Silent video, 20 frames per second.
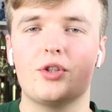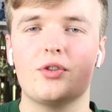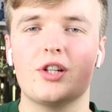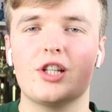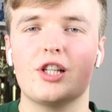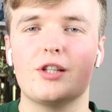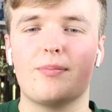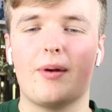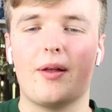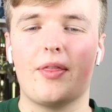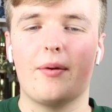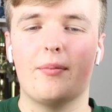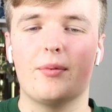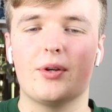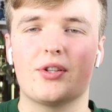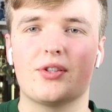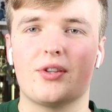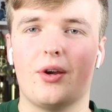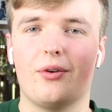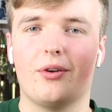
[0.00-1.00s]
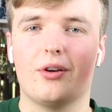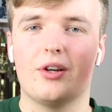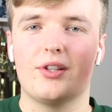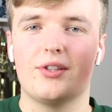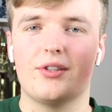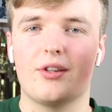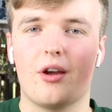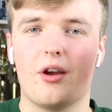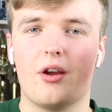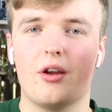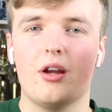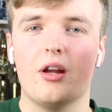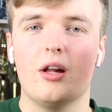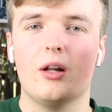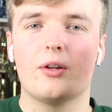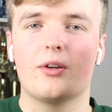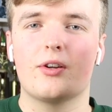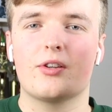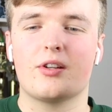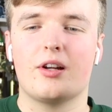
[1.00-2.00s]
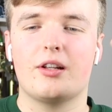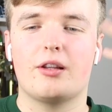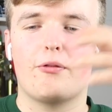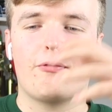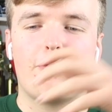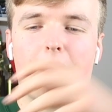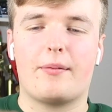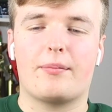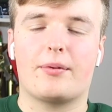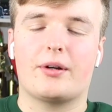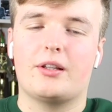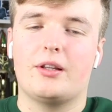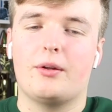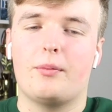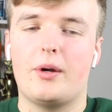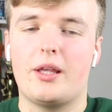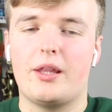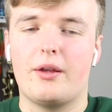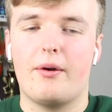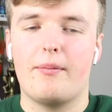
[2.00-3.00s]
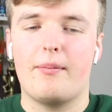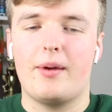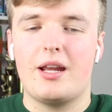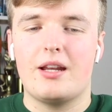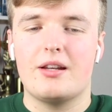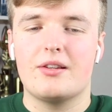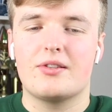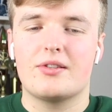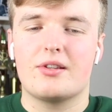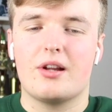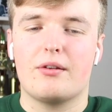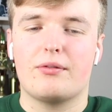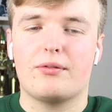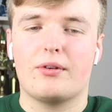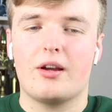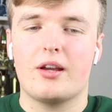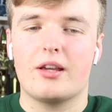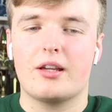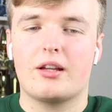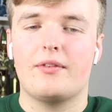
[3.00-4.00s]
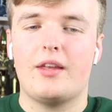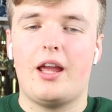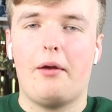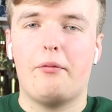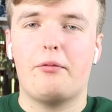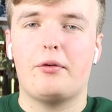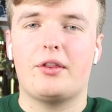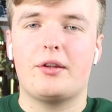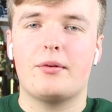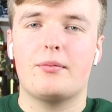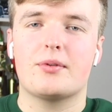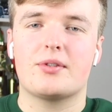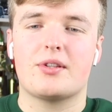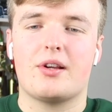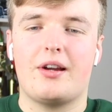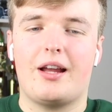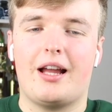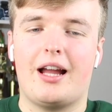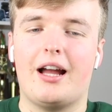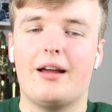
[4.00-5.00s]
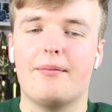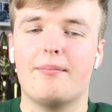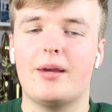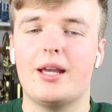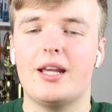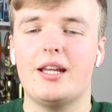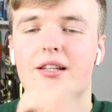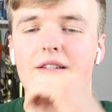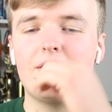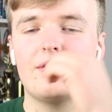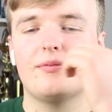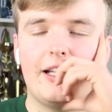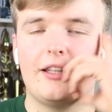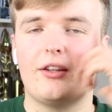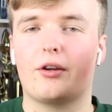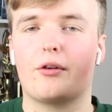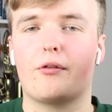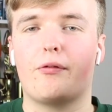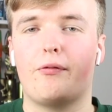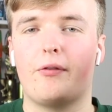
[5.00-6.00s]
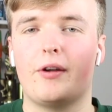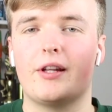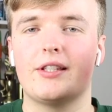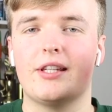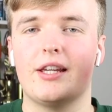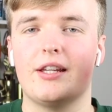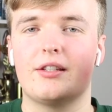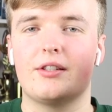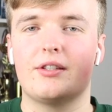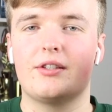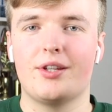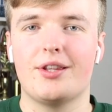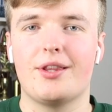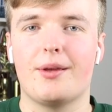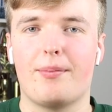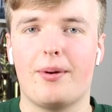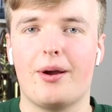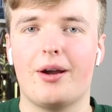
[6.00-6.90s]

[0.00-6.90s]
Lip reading: The dresses back then were so nice though. Just like the fabric and the way they were made and stuff. Like, everything was like handmade and like fitted to the